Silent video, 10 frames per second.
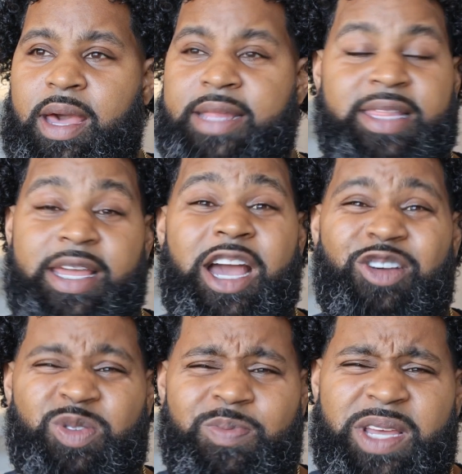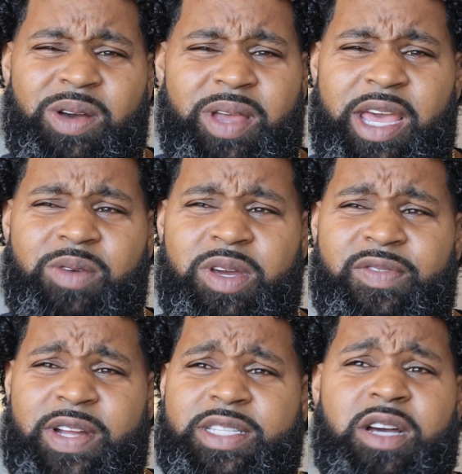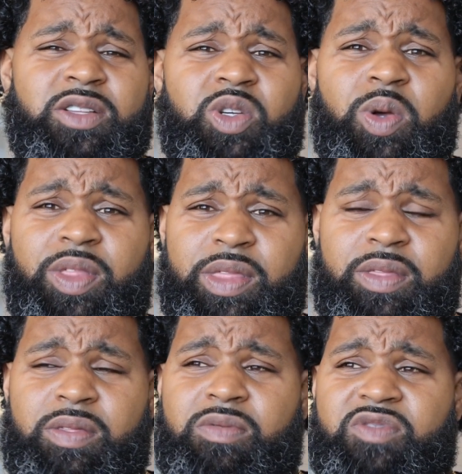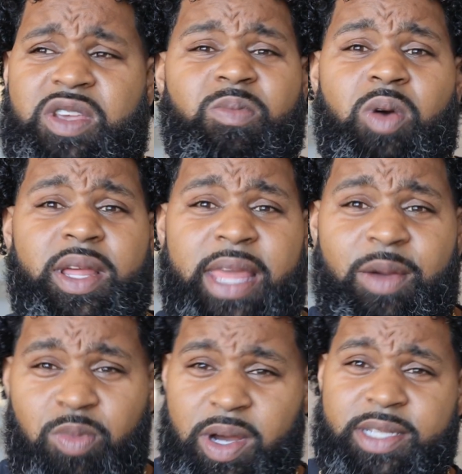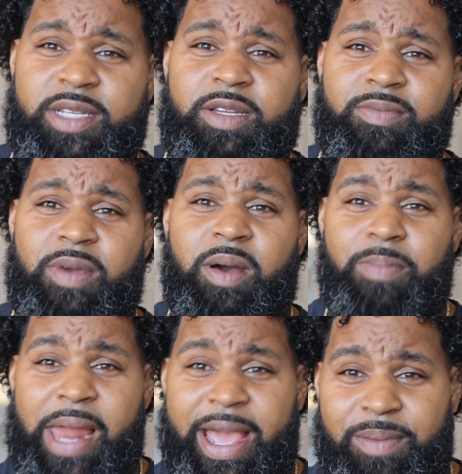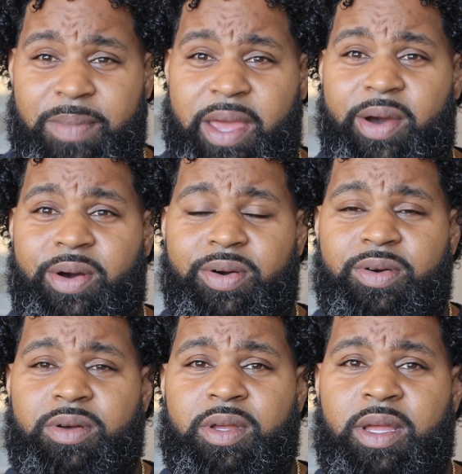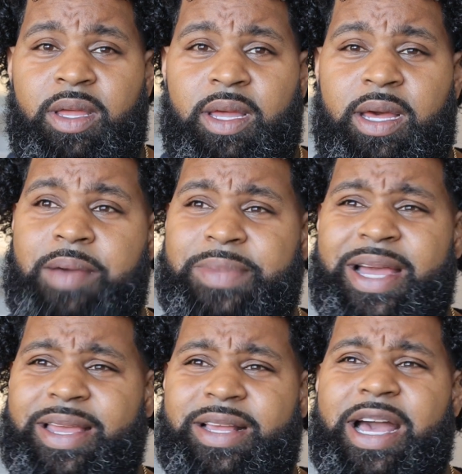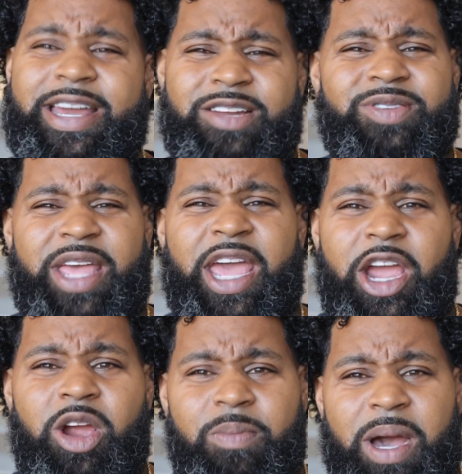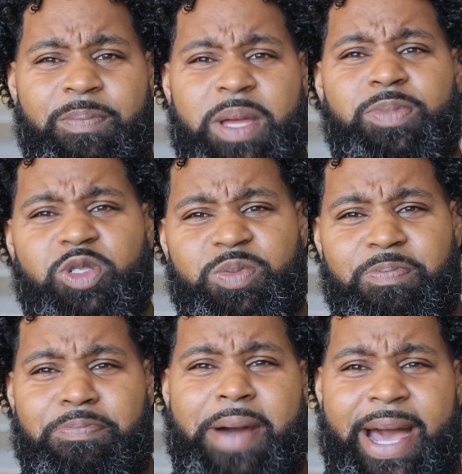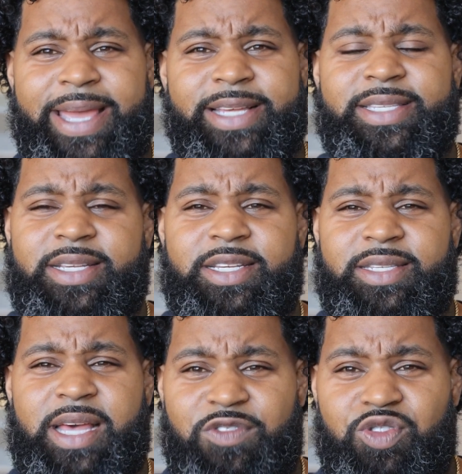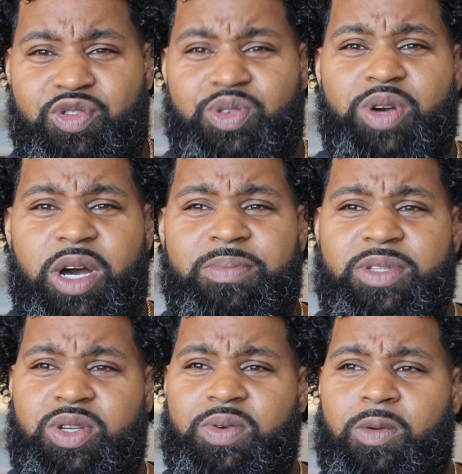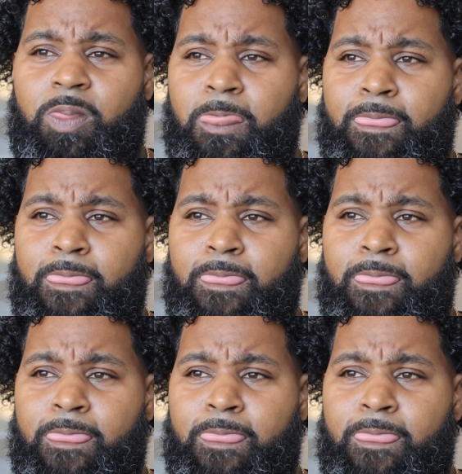I think I would be okay with if I talked to someone that wasn't a Black male. I don't care about people's biases. I've grew up to